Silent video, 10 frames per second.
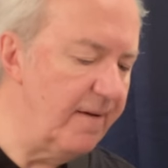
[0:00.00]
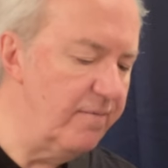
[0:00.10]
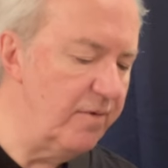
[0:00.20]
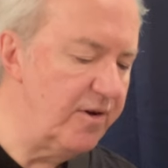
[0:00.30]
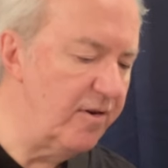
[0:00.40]

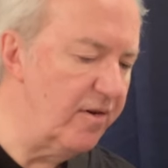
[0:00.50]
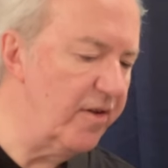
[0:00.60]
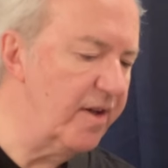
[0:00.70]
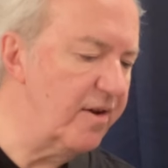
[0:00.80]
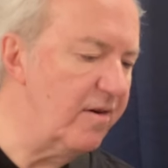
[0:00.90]
When you're
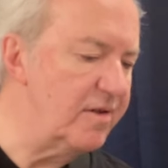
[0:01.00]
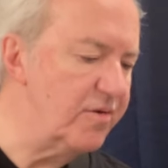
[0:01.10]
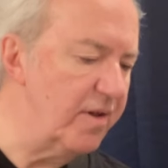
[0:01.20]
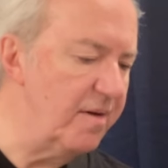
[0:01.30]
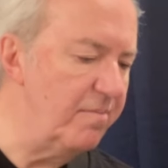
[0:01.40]
learning guitar, it's
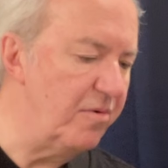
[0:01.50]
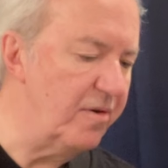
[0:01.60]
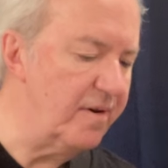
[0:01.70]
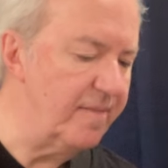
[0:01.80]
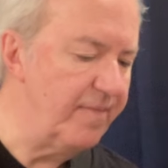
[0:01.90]
really
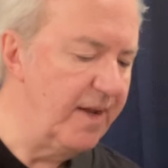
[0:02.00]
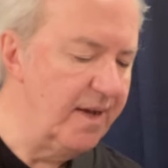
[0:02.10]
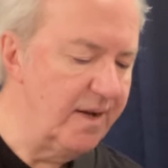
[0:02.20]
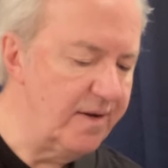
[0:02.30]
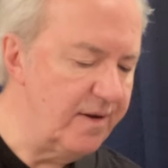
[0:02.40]
important
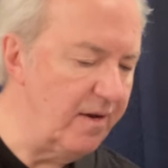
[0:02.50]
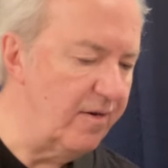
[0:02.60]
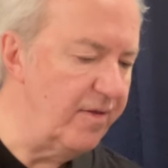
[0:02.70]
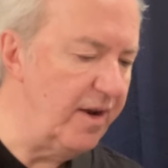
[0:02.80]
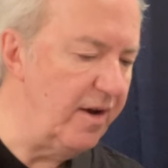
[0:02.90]
to
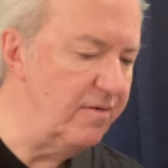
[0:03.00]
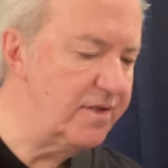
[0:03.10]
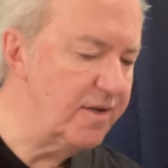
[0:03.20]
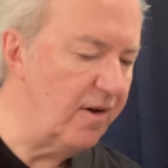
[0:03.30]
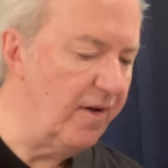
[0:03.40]
learn the
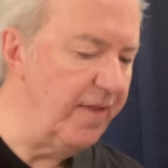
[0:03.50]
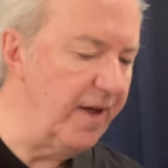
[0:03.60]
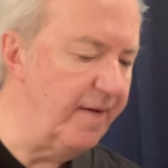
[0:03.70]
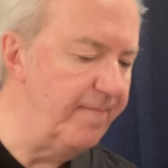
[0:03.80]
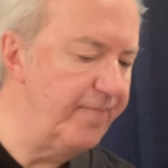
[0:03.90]
notes on
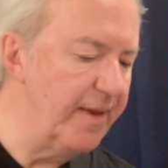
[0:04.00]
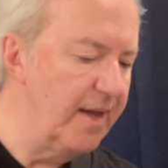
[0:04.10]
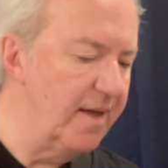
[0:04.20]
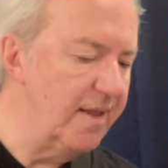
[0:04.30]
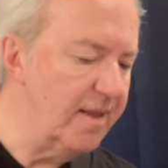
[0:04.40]

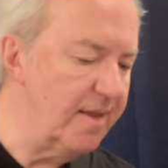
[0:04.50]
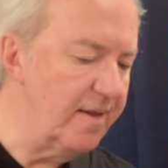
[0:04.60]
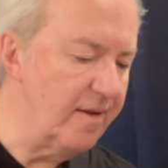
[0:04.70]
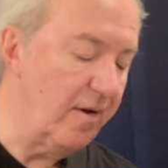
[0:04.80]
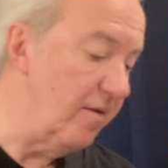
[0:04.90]

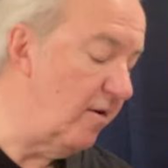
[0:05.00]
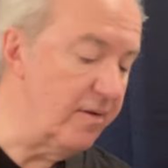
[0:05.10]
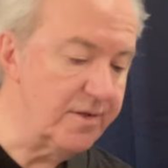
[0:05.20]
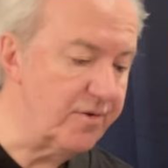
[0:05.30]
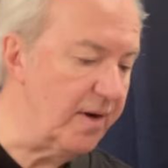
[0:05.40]
all
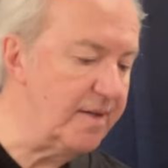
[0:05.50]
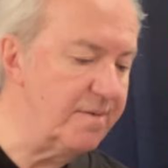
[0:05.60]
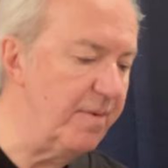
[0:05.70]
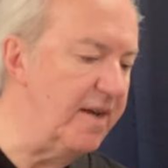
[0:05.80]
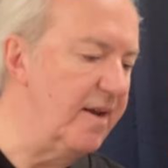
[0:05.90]
the strings,
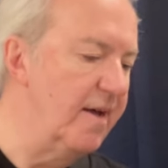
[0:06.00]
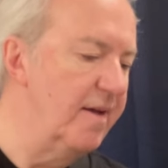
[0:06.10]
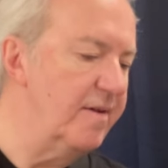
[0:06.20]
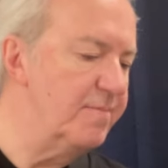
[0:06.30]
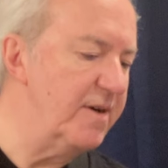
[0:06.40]
but
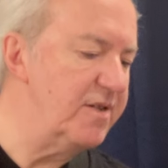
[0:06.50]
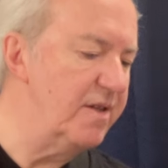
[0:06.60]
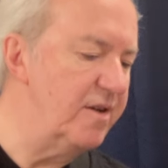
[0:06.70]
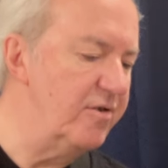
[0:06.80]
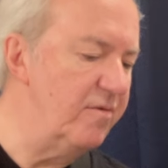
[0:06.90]
especially
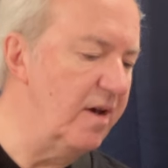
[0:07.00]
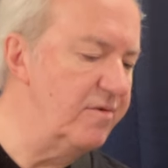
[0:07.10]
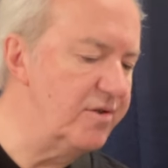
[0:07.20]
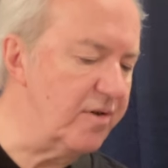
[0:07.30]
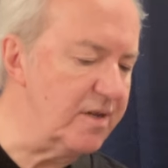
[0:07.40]
the two low
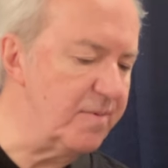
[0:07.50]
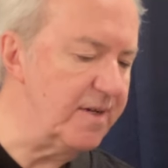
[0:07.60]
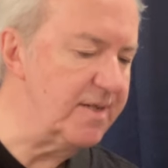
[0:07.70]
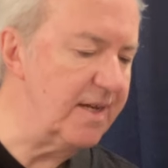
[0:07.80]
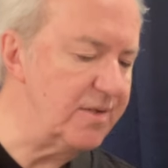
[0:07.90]
strings
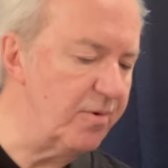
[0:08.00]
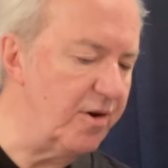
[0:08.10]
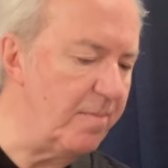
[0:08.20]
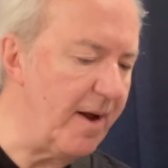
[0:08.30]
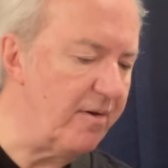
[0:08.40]
because that's where
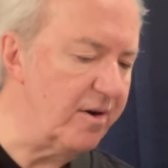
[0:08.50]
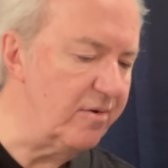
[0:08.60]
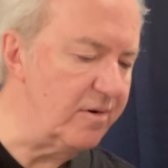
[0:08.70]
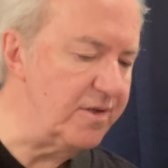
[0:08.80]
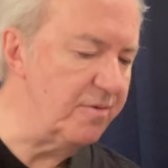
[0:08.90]
your power
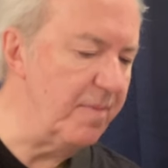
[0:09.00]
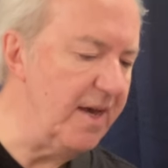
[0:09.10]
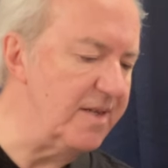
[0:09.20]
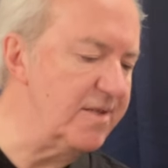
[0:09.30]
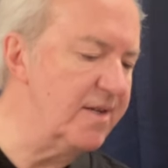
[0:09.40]
chords are
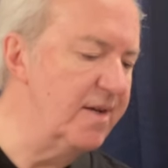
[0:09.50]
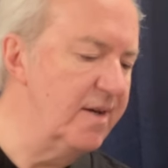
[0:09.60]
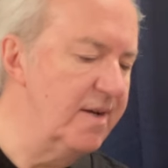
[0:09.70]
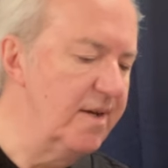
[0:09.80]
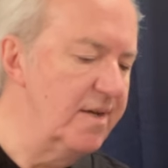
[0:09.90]
based.
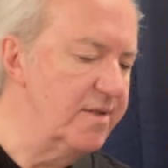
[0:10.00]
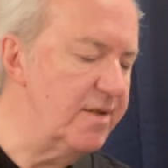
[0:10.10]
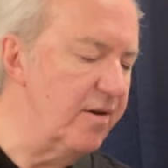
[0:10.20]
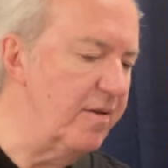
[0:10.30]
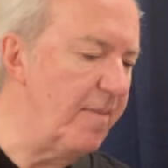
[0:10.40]

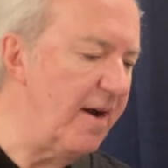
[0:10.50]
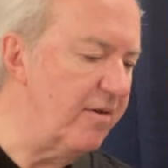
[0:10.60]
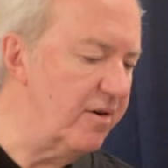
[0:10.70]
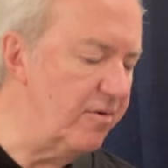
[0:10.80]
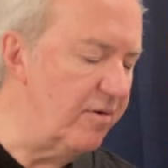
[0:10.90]
So the
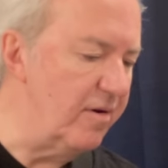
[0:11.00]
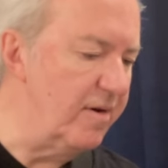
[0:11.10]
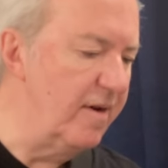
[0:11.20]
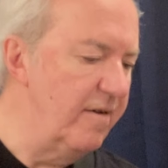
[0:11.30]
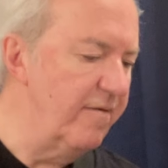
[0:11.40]
power
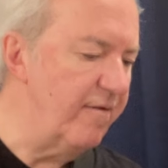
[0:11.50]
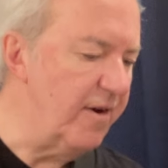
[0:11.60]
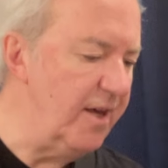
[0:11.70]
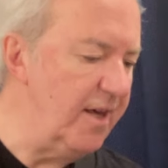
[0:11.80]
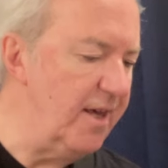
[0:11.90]
chord for
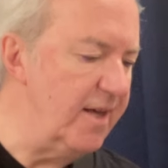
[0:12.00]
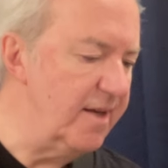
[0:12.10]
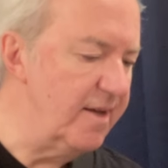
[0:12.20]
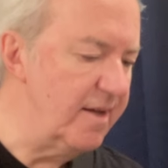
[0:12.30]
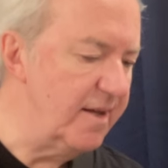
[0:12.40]
E
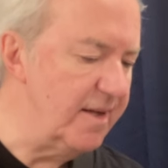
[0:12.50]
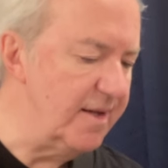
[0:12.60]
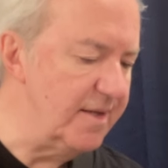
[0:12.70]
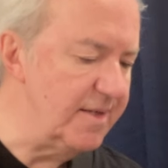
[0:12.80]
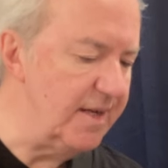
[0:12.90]

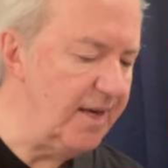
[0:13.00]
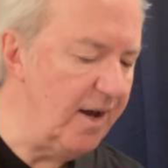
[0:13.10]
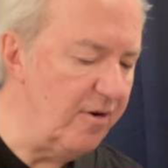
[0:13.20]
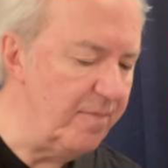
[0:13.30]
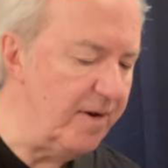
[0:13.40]
is the E
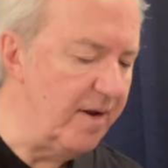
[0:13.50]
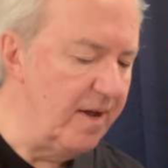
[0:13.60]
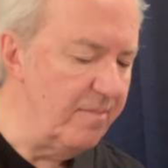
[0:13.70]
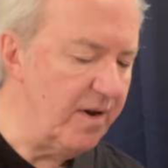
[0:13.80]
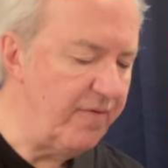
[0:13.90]
open.
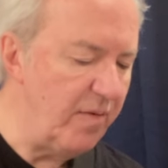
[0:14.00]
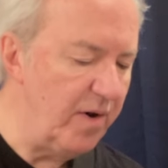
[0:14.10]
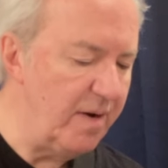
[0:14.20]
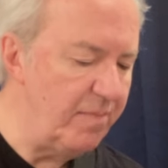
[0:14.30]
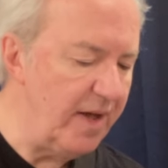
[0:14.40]
But if I
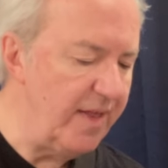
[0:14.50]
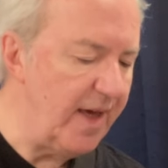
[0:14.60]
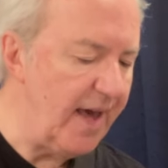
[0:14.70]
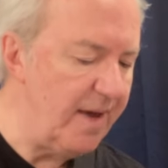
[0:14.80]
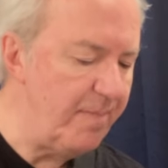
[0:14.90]
wanted to play
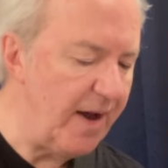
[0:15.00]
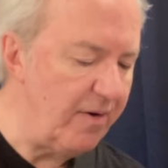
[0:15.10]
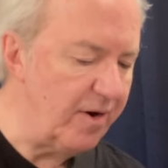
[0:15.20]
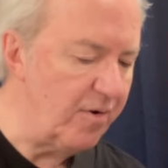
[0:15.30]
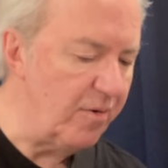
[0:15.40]
the A
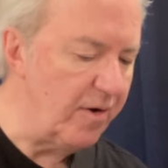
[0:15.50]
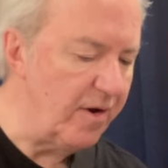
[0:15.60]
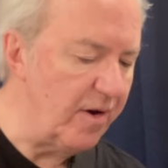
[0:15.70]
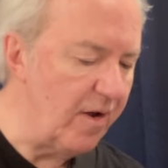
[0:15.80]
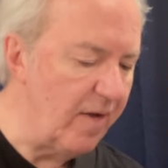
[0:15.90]
power
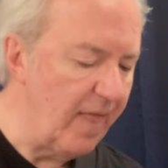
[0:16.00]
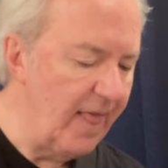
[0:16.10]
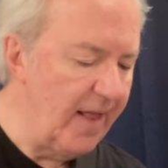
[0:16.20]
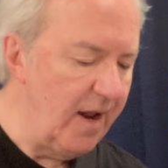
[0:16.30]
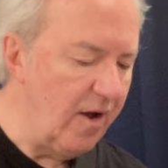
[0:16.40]
chord
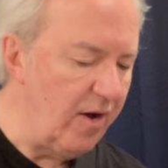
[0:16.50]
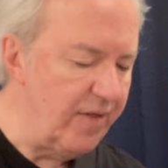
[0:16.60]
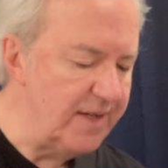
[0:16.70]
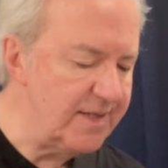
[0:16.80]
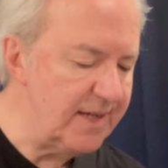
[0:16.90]

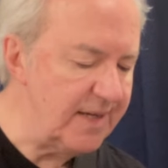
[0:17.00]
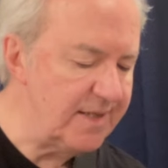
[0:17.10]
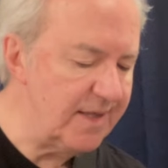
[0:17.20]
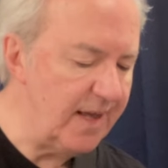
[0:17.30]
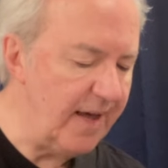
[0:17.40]
on the
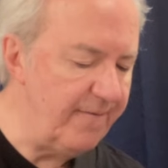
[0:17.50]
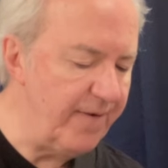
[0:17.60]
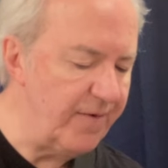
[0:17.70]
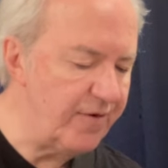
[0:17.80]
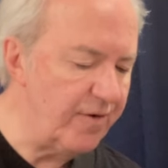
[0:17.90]
sixth and
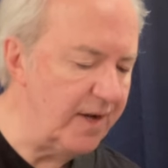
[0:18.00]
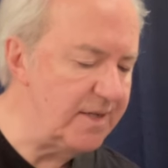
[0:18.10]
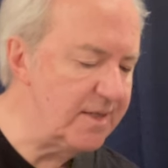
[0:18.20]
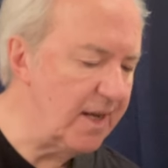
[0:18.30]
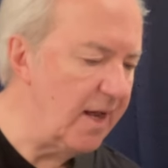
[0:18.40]
fifth
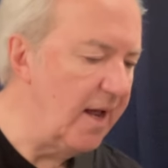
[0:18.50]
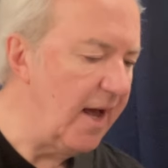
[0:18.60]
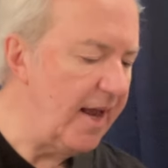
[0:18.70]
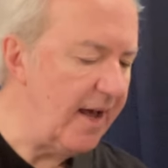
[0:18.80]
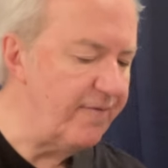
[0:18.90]
strings,
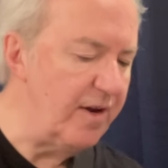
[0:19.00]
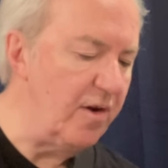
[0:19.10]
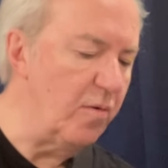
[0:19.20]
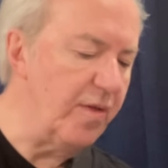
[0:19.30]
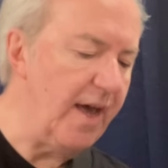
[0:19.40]
I'd have to
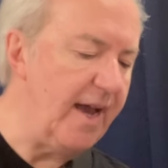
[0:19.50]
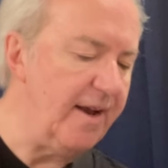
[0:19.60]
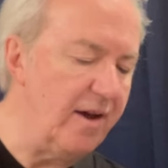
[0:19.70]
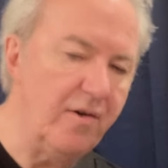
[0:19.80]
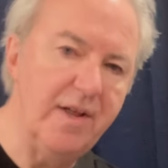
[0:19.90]
know where the A
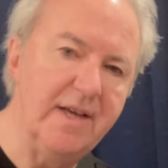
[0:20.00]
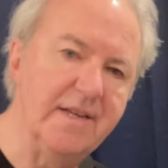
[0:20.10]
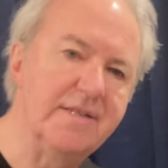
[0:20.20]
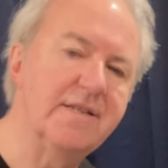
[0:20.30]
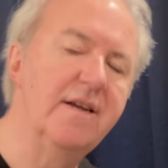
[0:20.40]
note
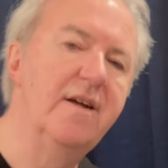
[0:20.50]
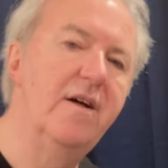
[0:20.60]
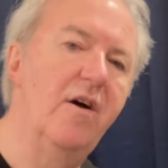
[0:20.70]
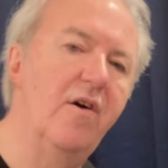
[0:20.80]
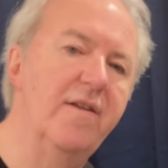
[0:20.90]
is
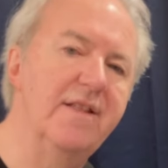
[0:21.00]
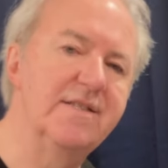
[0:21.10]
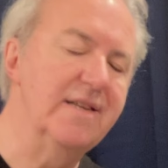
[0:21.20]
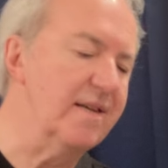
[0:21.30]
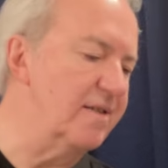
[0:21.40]
on the
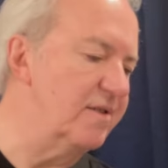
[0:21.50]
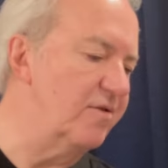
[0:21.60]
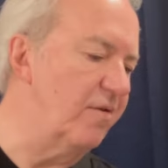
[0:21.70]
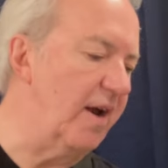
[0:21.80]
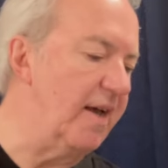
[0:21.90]
sixth
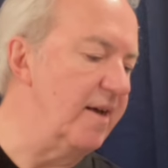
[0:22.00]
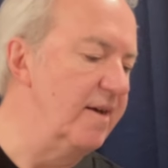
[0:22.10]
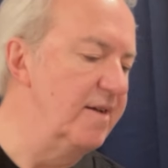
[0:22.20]
string.